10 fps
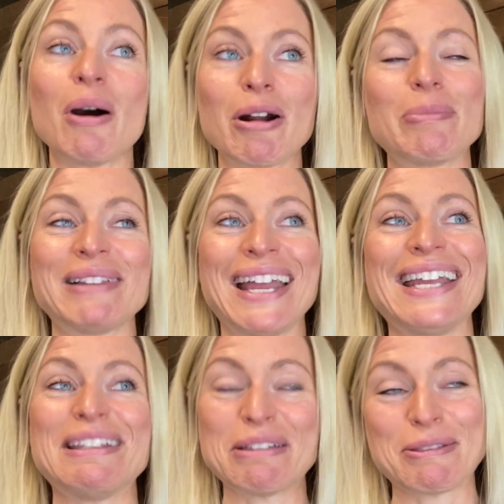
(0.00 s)
are playing
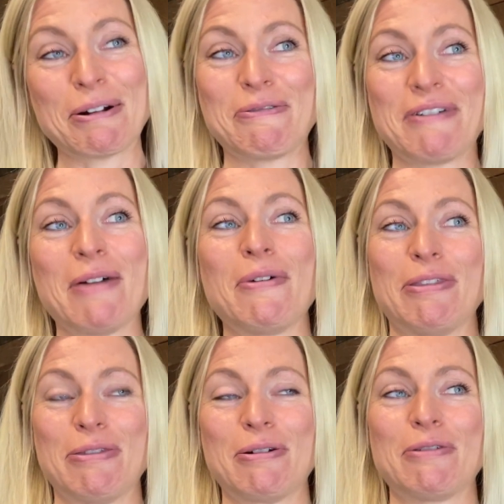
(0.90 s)
in the third fret with
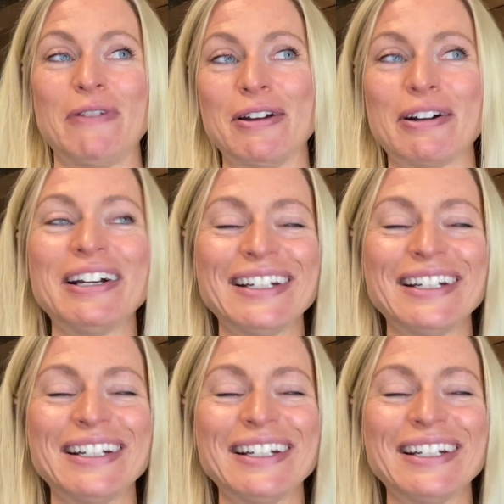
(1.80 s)
the third finger